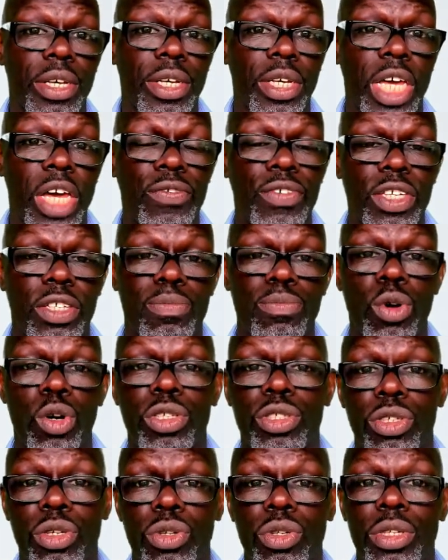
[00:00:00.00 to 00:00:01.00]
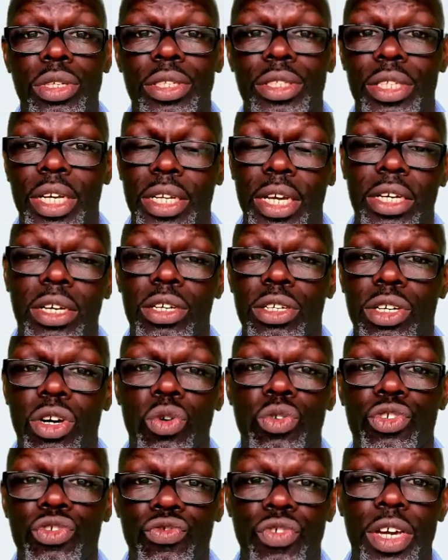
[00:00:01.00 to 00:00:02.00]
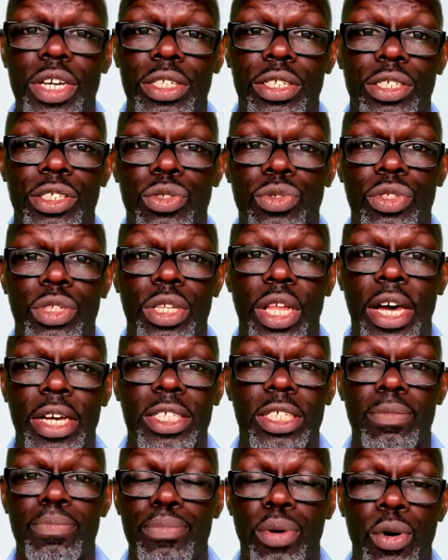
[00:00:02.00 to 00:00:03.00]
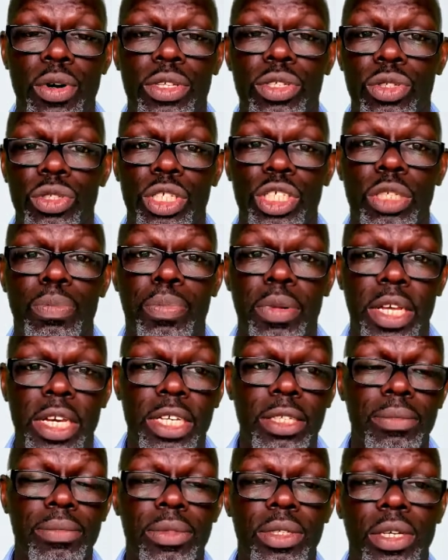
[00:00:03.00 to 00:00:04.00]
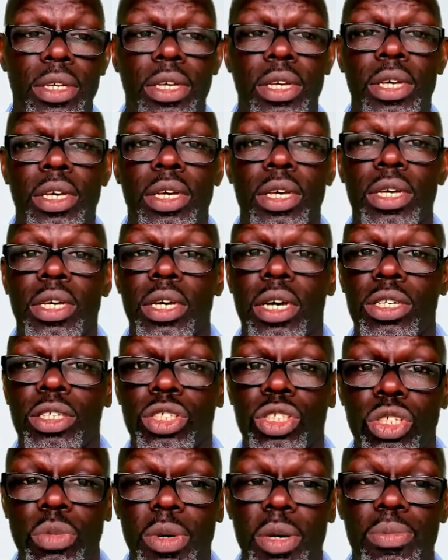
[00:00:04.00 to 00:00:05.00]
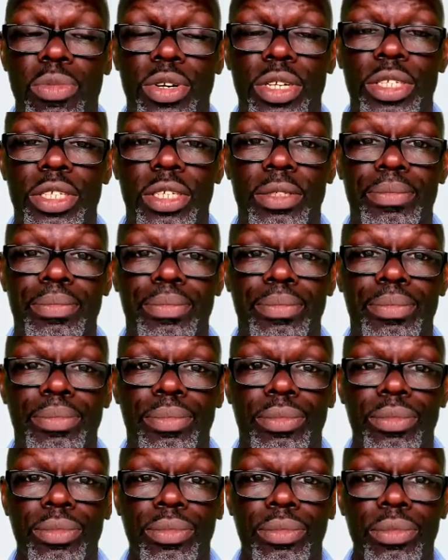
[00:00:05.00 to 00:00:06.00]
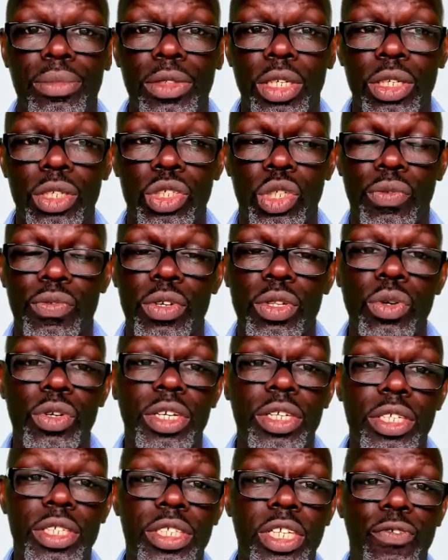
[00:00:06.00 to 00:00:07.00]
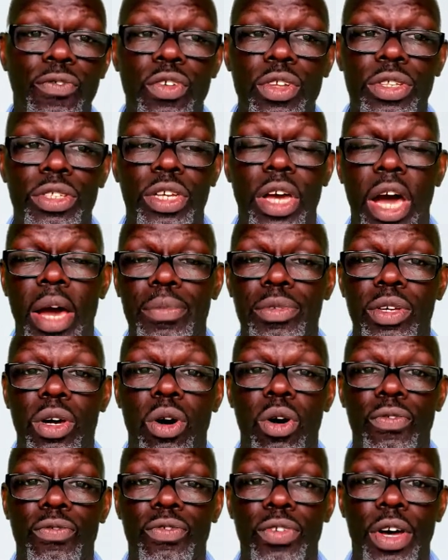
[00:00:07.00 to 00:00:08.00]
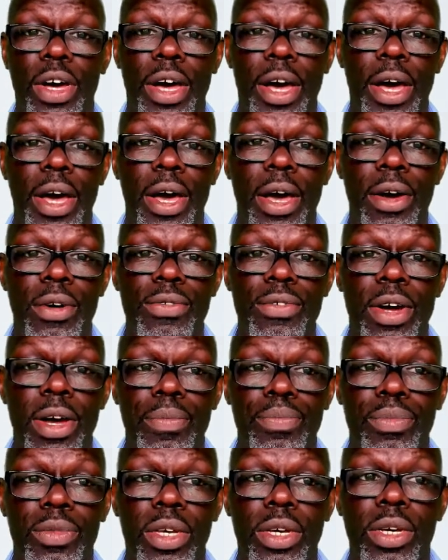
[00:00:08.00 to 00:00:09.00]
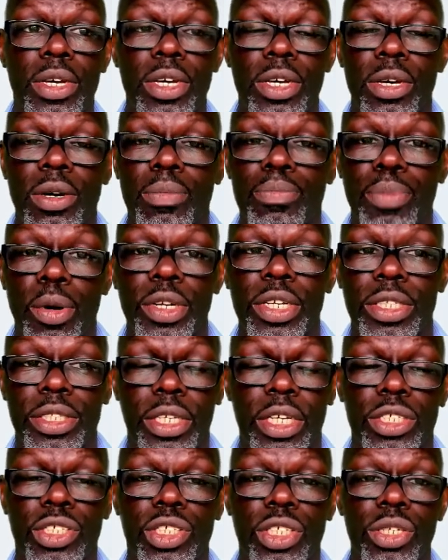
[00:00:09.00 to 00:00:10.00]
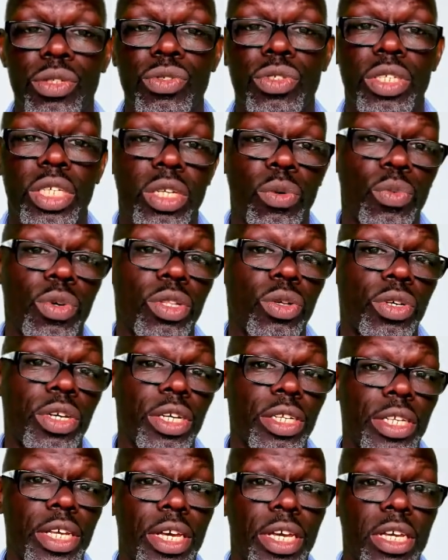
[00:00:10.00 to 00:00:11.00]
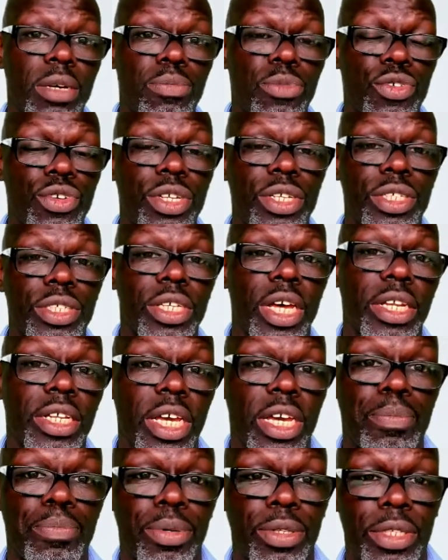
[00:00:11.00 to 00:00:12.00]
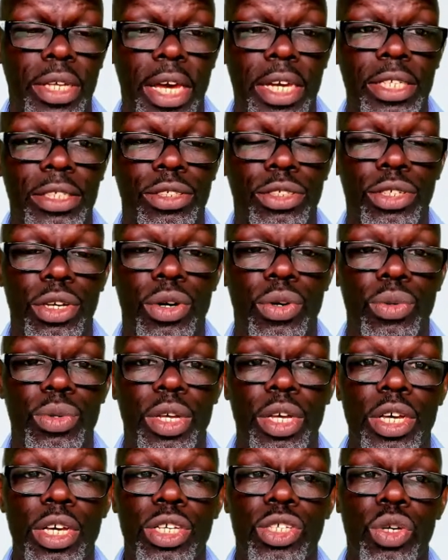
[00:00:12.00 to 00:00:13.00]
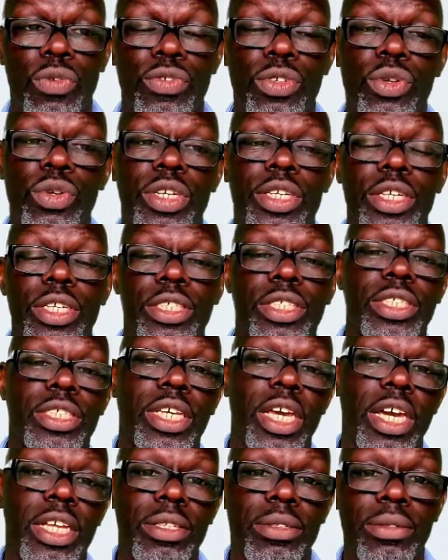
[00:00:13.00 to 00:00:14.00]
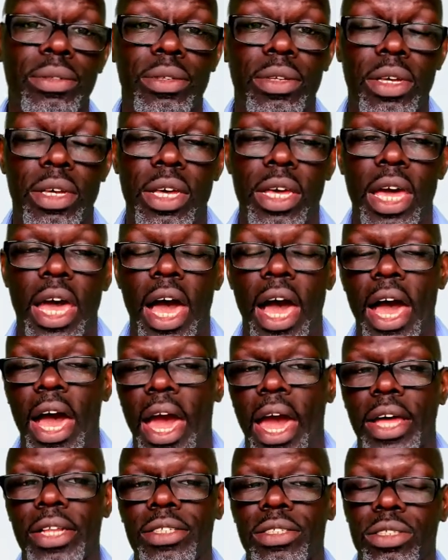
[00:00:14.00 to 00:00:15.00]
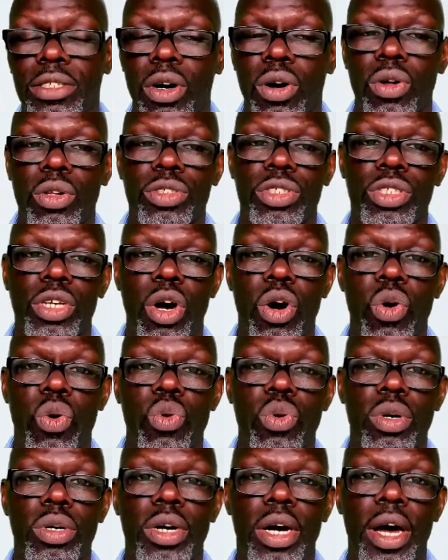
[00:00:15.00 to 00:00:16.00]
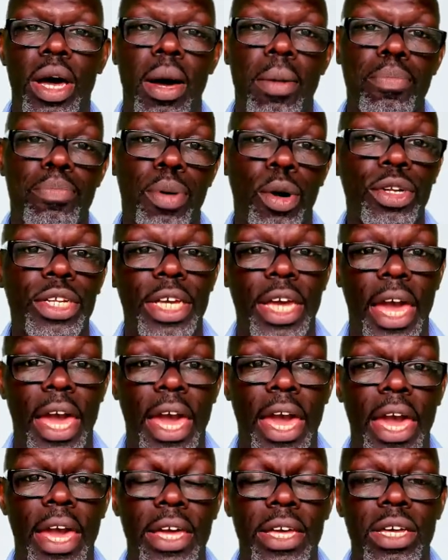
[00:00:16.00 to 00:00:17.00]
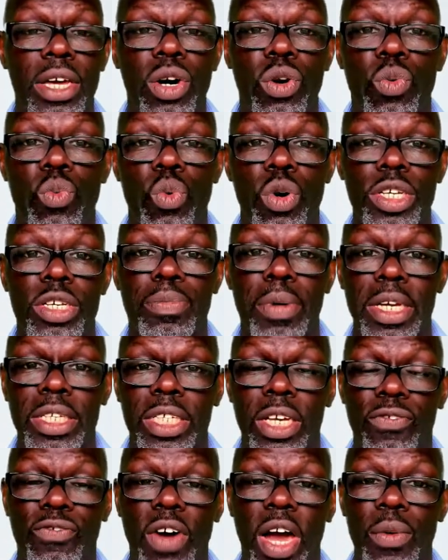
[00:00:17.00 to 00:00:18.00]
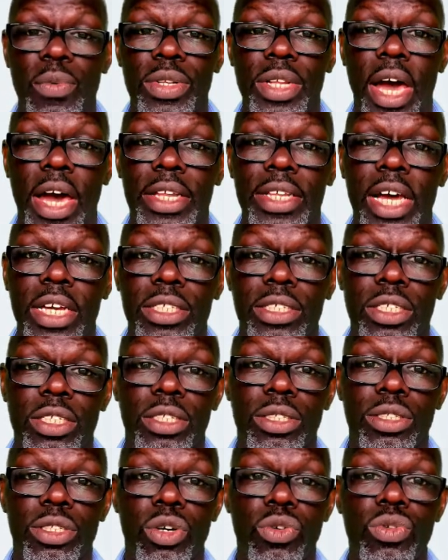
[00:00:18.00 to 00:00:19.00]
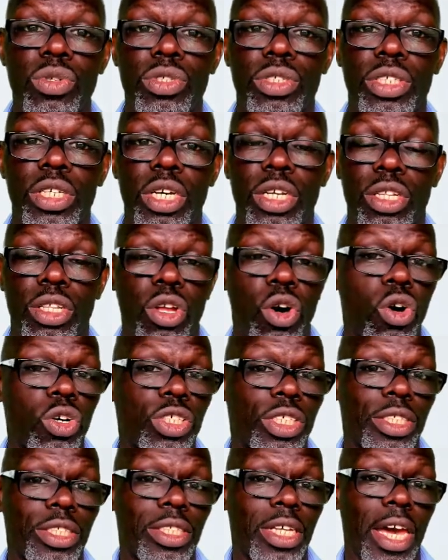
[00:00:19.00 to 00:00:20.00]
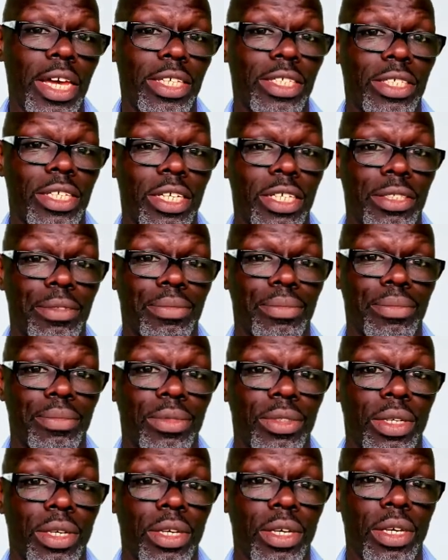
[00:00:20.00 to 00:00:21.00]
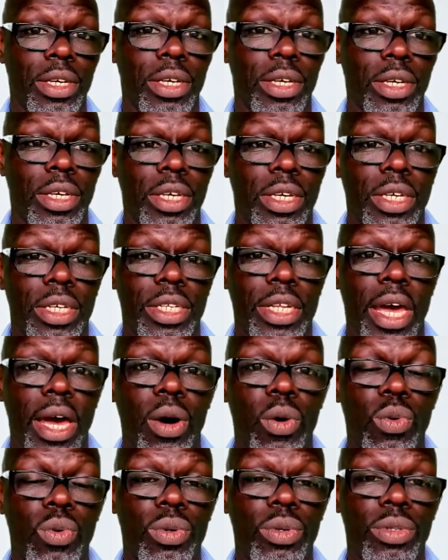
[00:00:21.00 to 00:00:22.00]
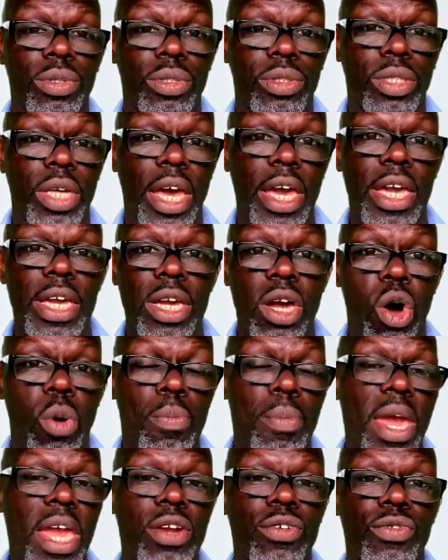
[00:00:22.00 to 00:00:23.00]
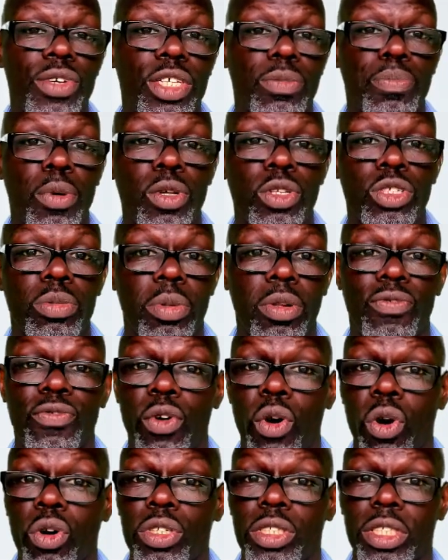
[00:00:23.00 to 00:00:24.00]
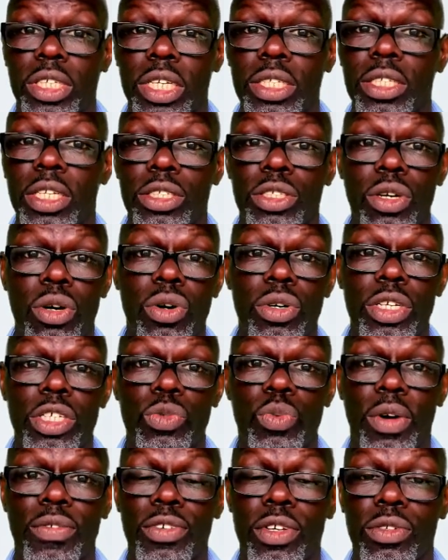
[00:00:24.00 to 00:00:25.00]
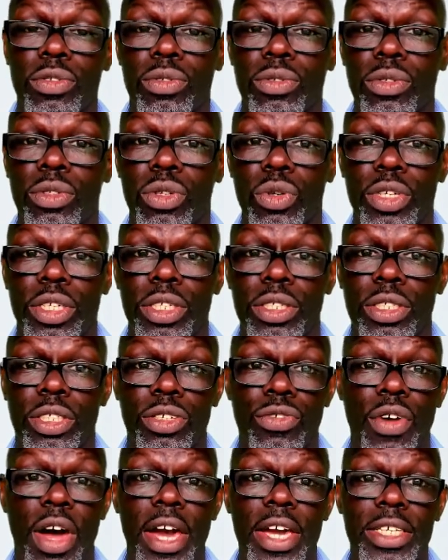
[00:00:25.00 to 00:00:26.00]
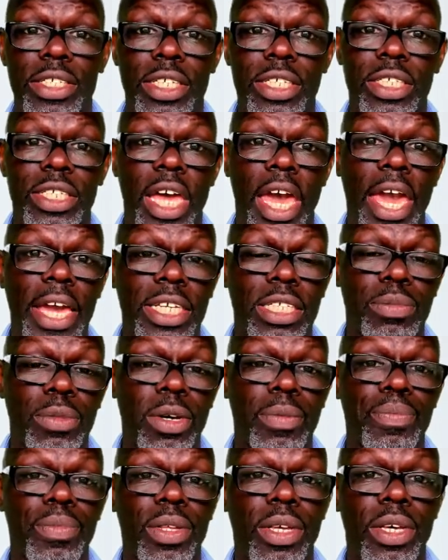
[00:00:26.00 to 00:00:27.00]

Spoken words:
If it's muscle, then I can go straight to utilising points on the spleen and the stomach meridian. So if we look at the different types of body tissues, and then we look at the meridians that they pertain to. So if you're looking at skin and also body hair, what you basically find with that, that's the lungs and large intestine. Now, they are mainly responsible for skin disorders, whether you're looking at psoriasis, eczema.